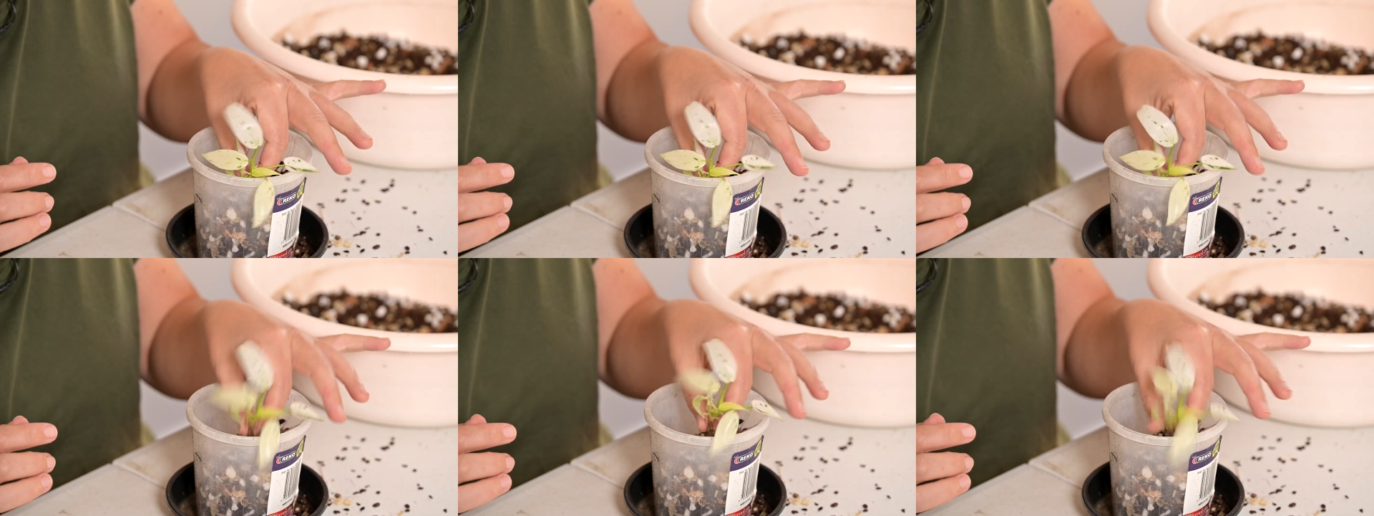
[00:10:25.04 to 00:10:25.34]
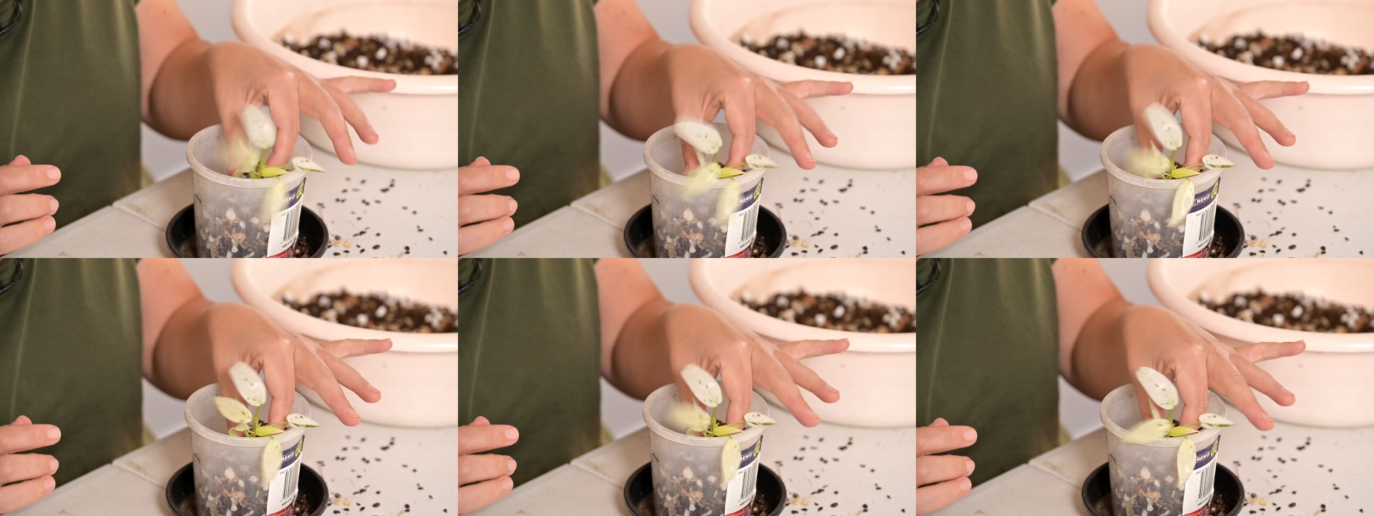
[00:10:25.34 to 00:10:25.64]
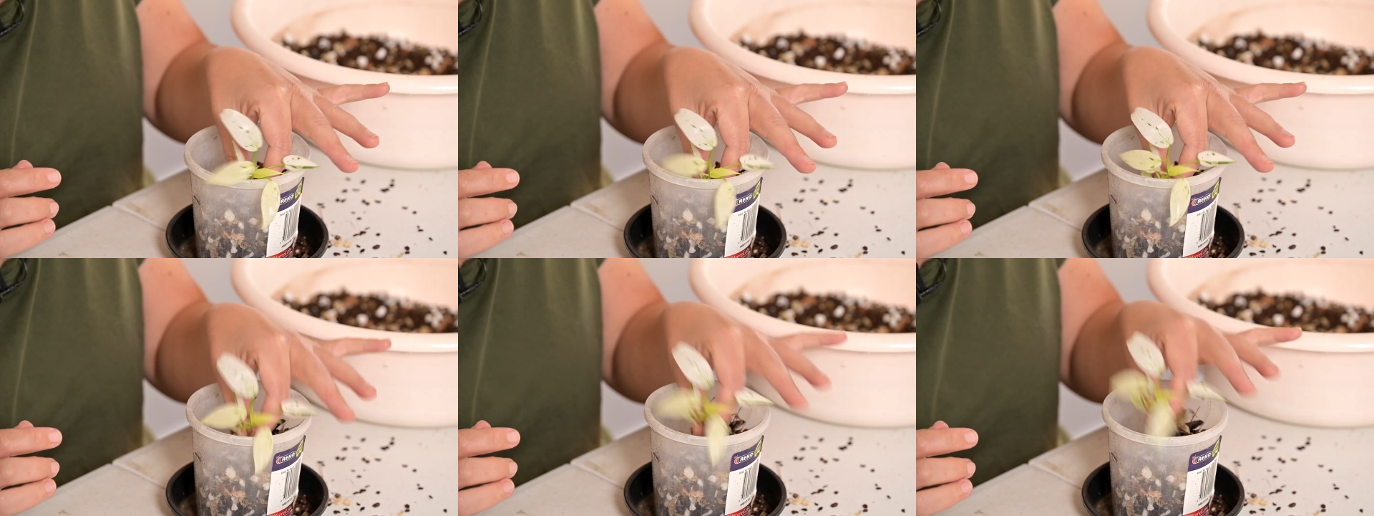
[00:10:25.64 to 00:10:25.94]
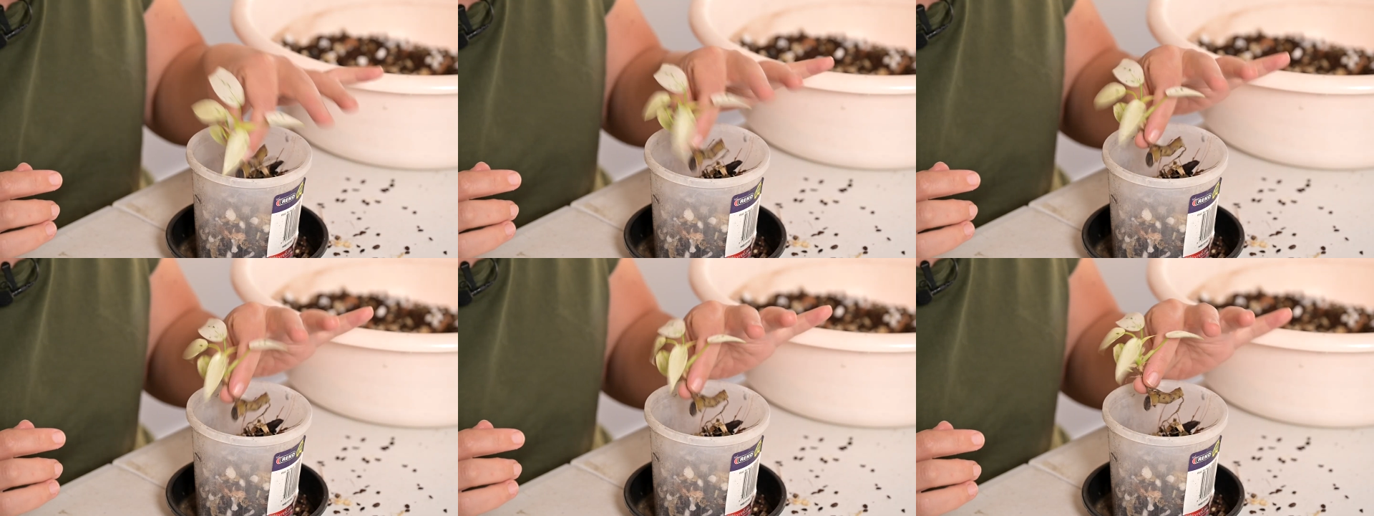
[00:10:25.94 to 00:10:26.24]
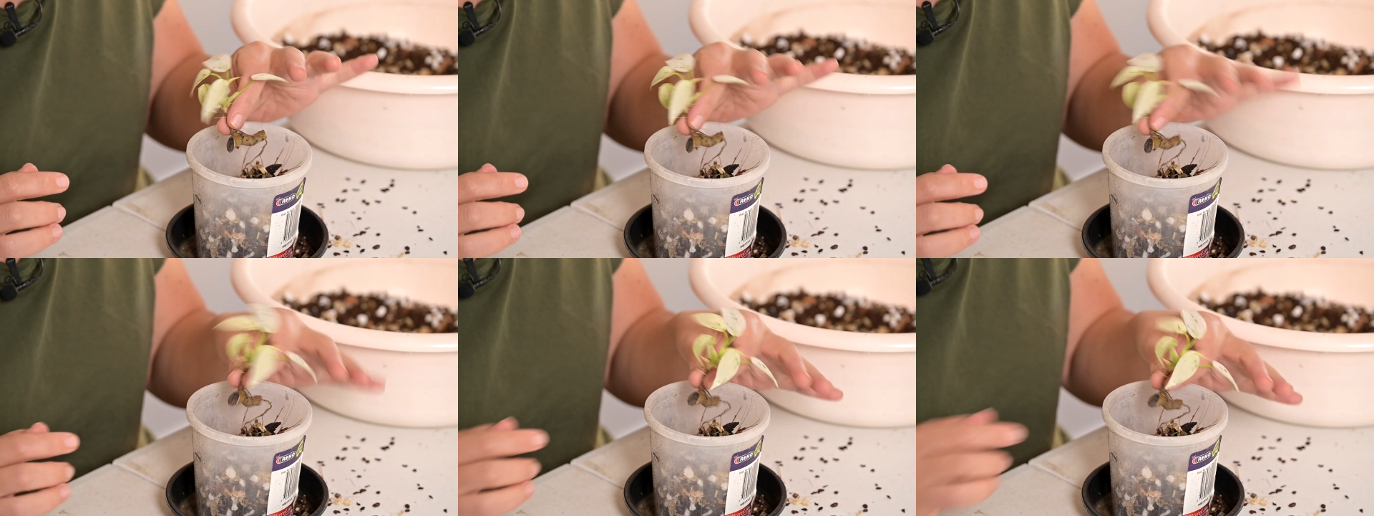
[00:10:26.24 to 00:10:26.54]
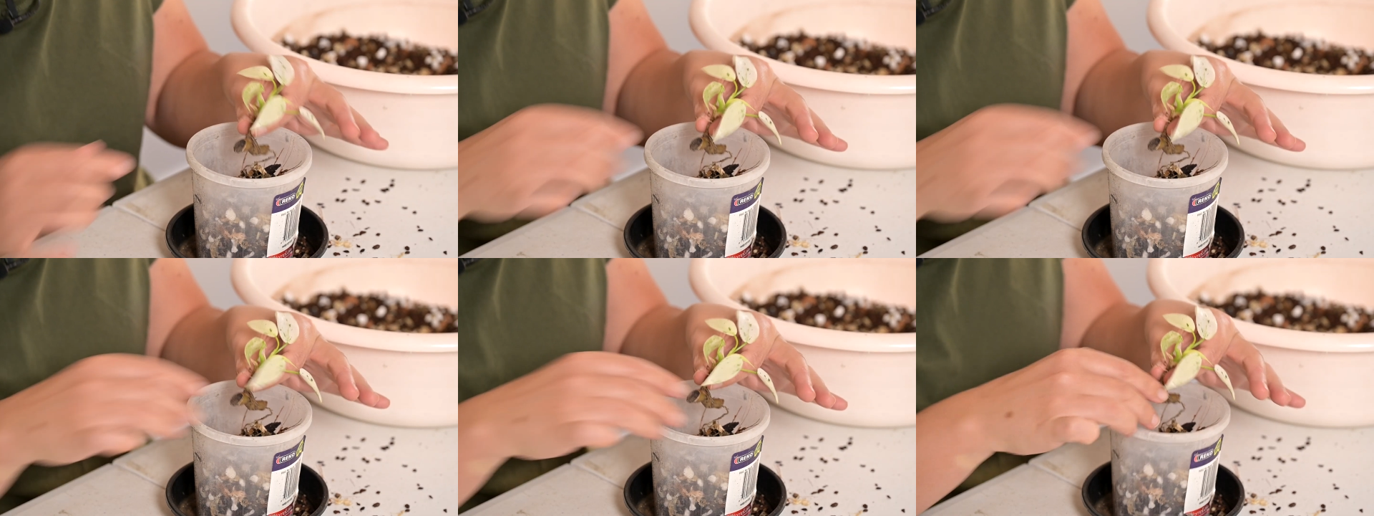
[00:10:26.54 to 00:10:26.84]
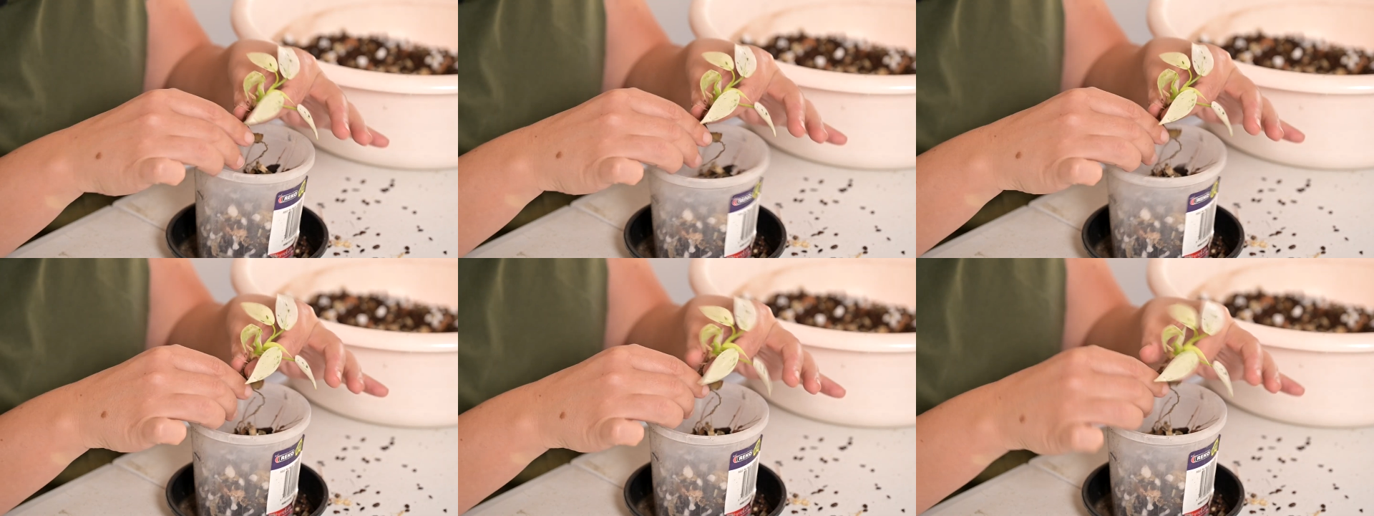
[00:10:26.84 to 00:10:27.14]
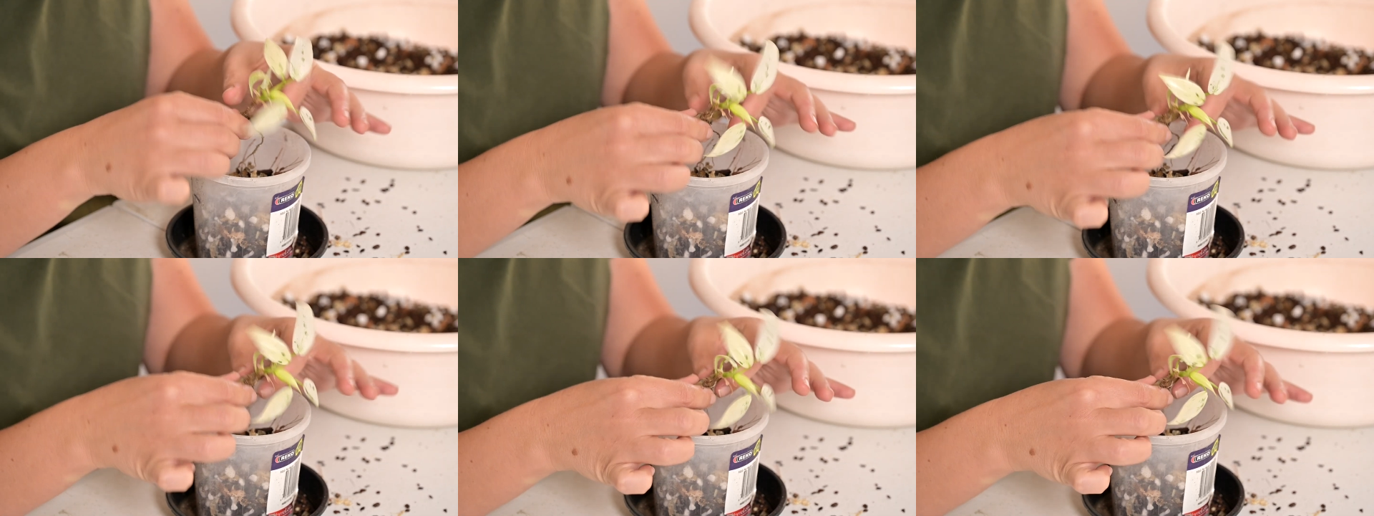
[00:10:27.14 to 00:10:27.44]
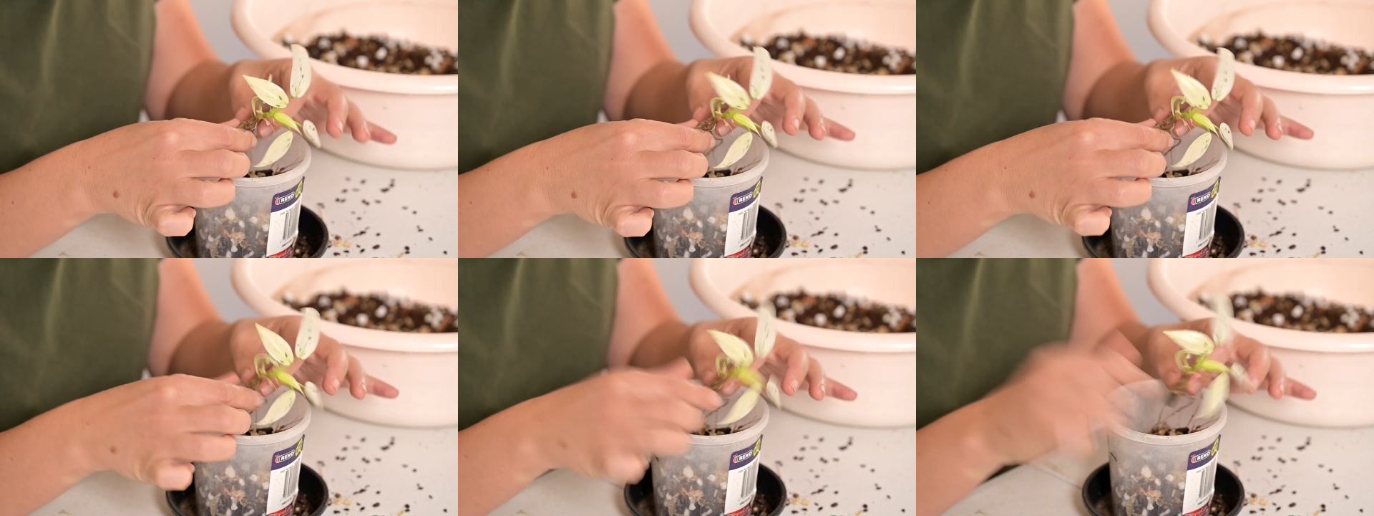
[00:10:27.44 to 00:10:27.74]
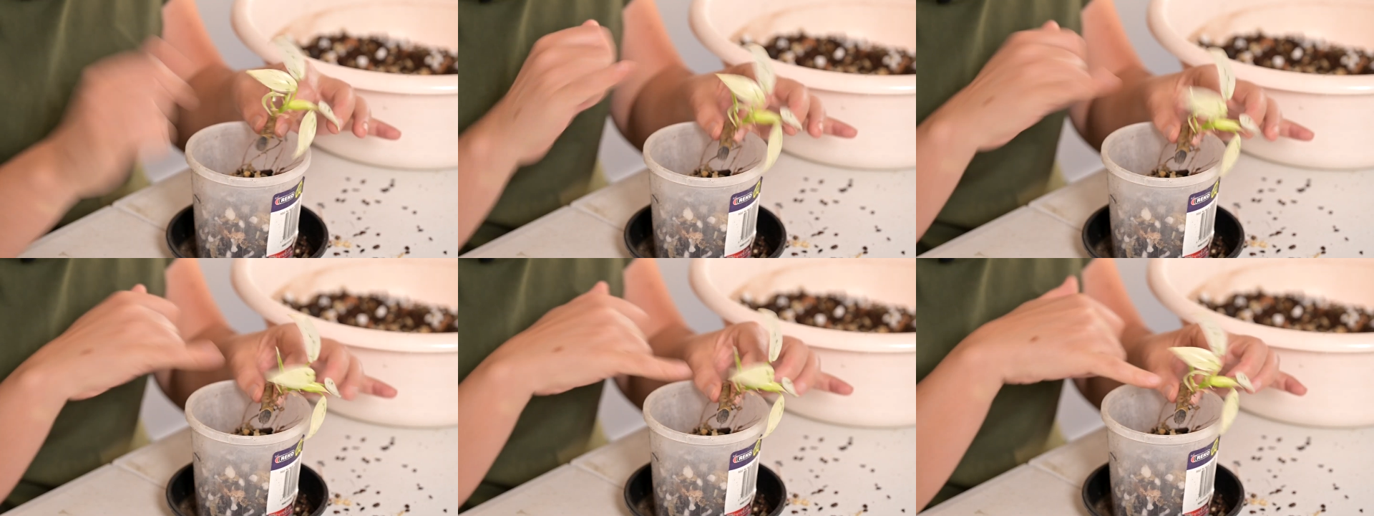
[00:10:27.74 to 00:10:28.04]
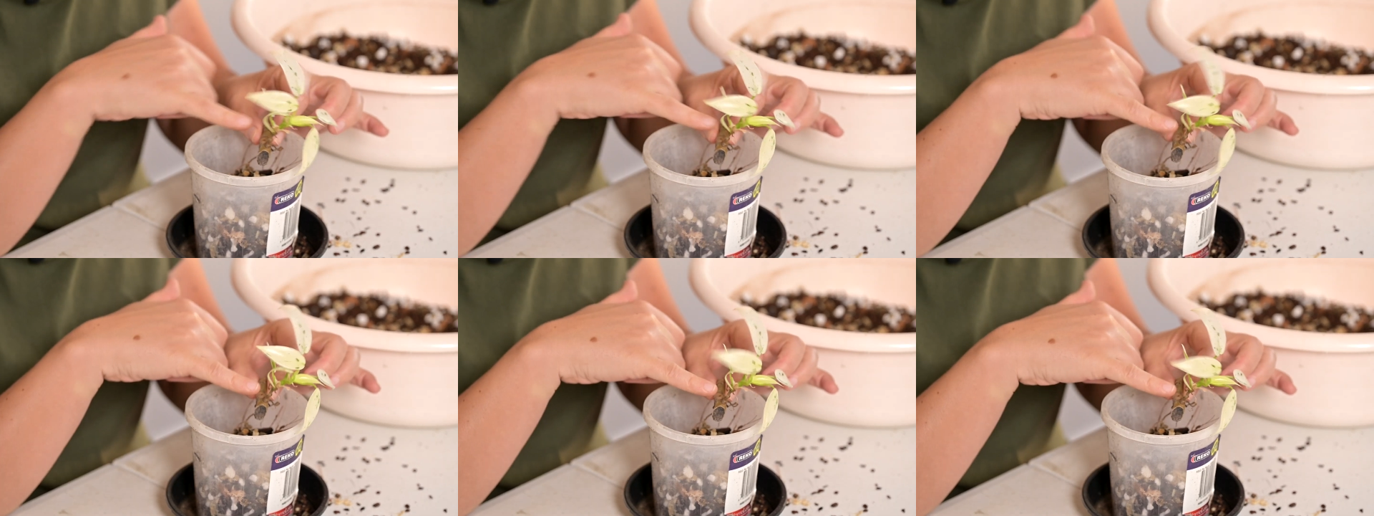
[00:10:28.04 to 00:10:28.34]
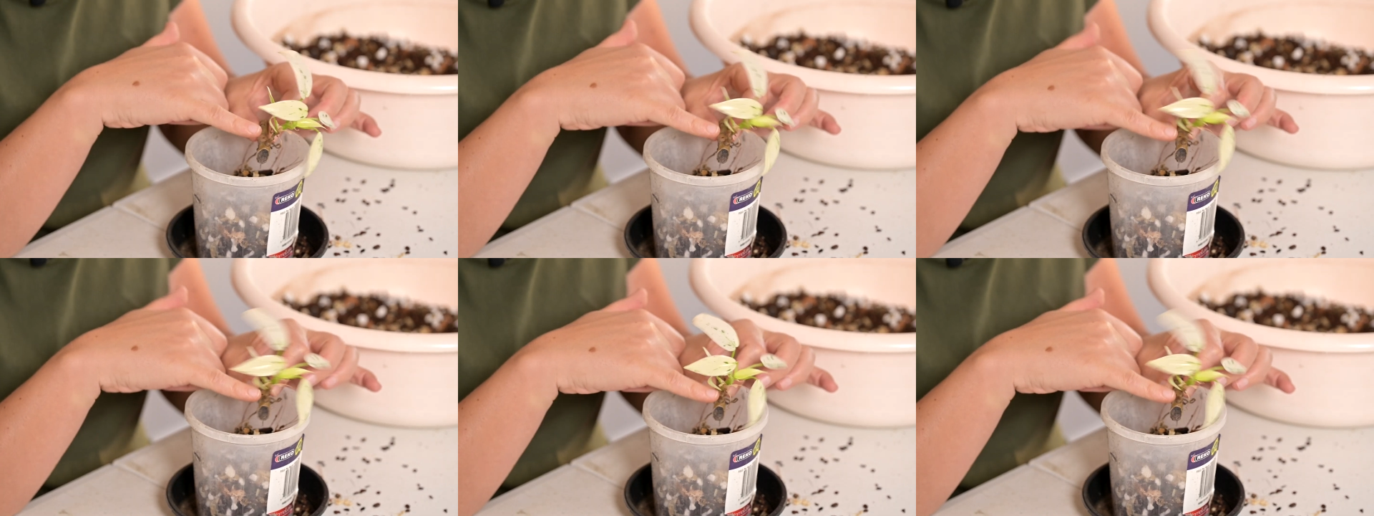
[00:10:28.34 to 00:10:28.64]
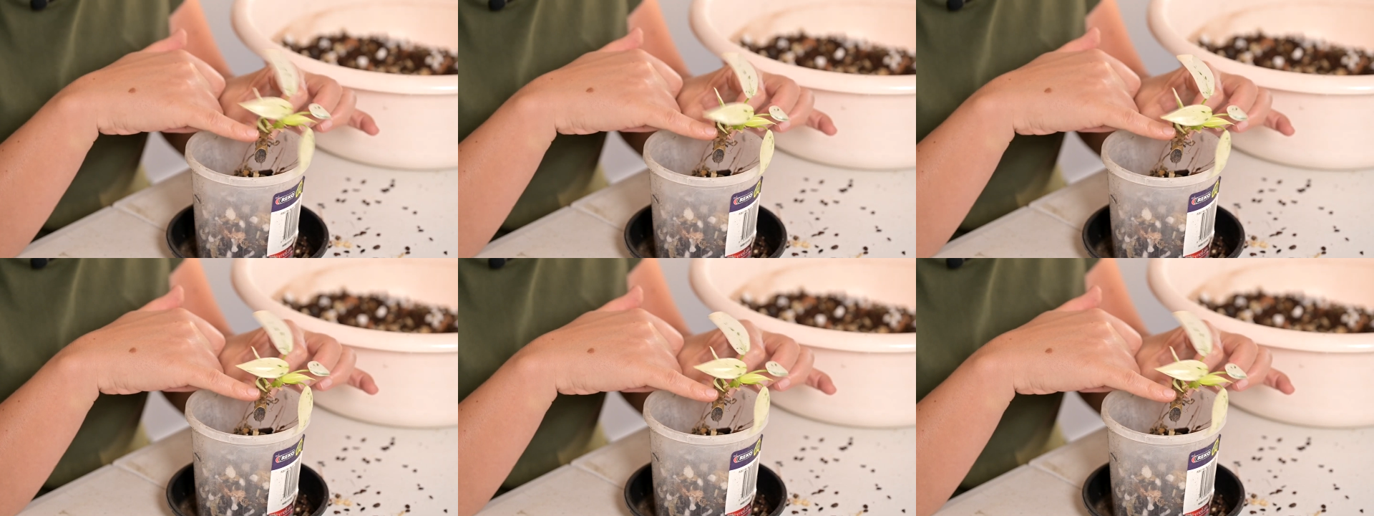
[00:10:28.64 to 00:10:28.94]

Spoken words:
[unreadable: no face in view]